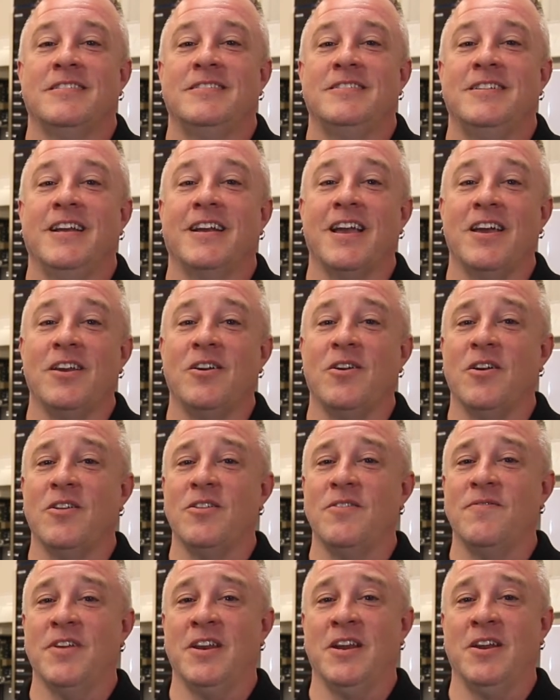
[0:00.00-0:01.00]
Check out our
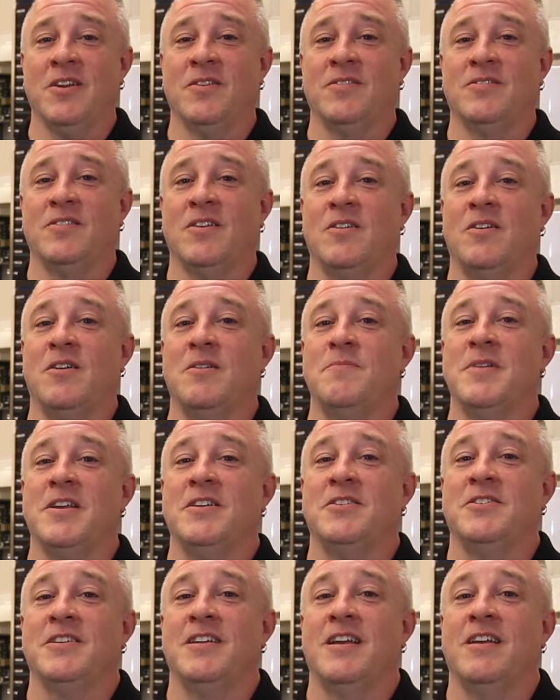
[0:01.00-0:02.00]
other videos on
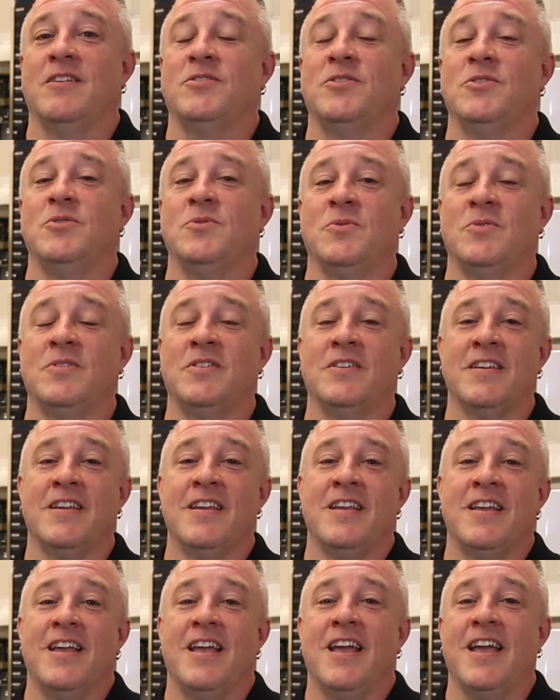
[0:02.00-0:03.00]
automation how-tos
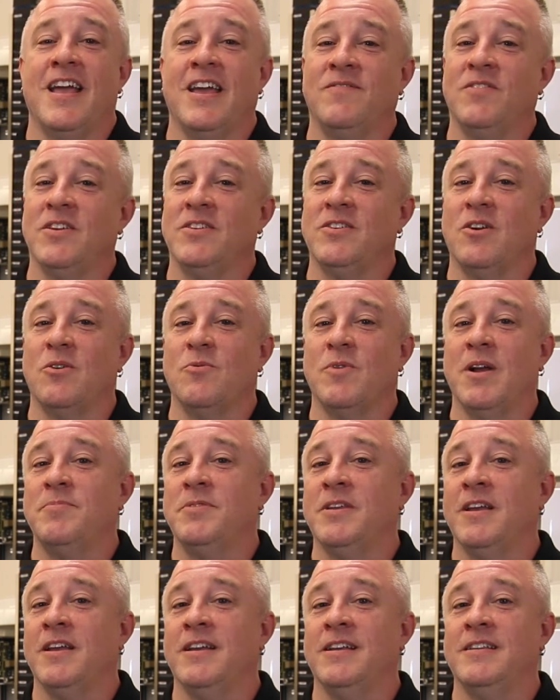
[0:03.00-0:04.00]
and visit our
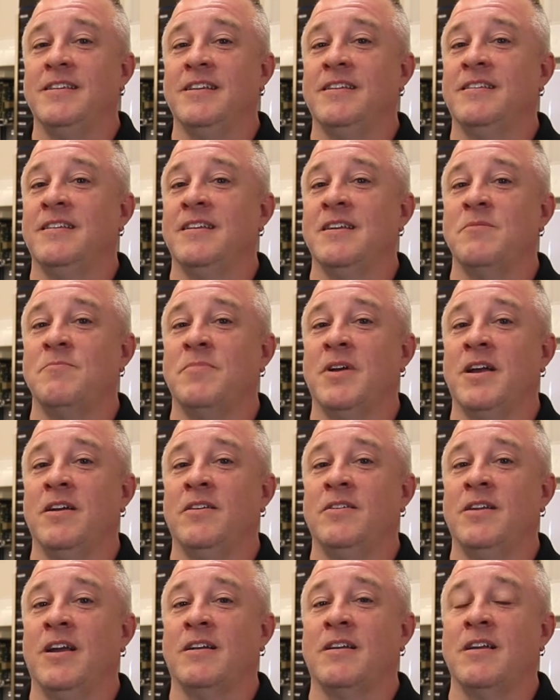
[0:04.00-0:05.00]
website at d c m
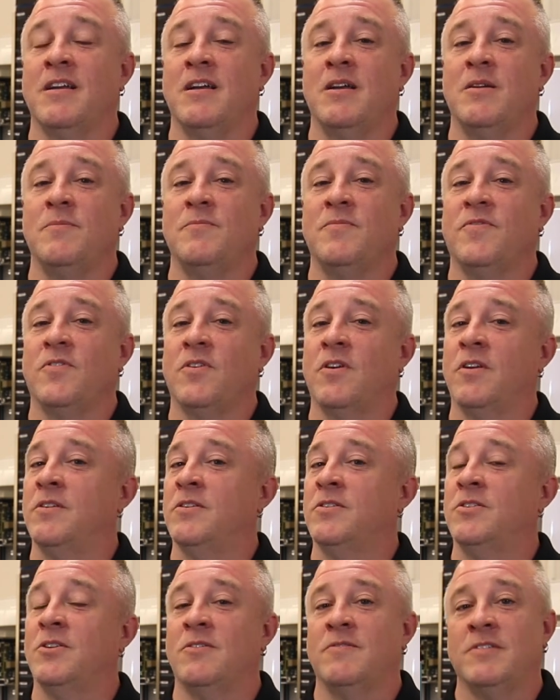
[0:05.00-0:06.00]
bio dot com for
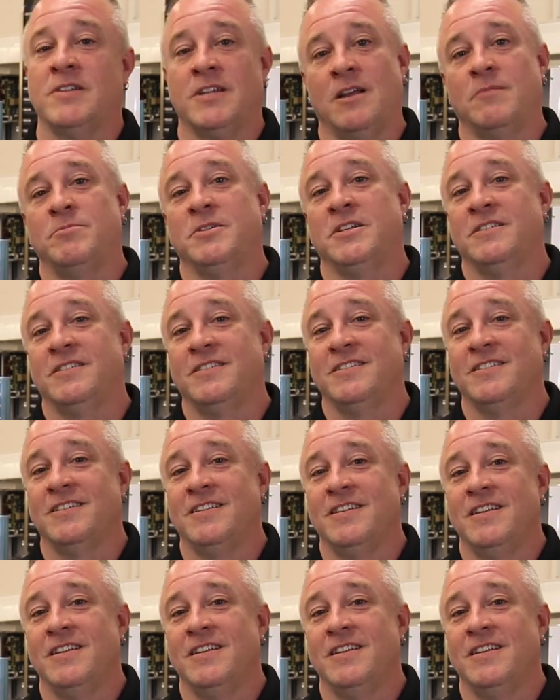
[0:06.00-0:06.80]
other service options.